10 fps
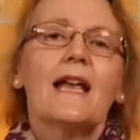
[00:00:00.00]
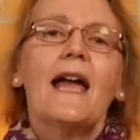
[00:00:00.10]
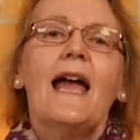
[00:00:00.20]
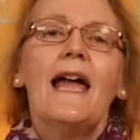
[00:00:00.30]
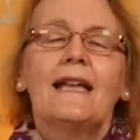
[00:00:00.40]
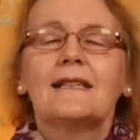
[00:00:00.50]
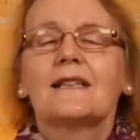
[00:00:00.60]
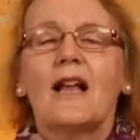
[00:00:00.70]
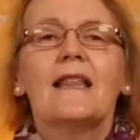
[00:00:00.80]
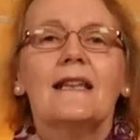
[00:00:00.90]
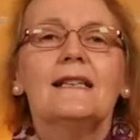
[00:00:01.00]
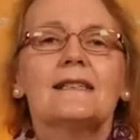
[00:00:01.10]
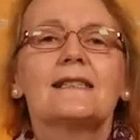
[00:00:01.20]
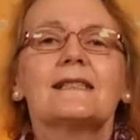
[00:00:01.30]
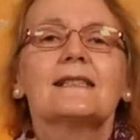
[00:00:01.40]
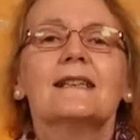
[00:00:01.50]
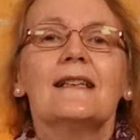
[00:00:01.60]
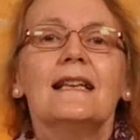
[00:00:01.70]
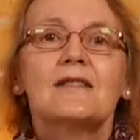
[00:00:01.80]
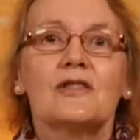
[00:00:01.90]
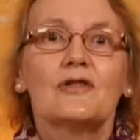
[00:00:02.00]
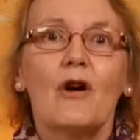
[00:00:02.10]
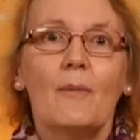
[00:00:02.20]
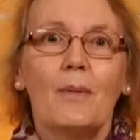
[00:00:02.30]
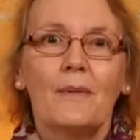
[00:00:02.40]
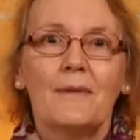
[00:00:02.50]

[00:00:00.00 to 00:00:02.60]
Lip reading: your hands like this and then stop.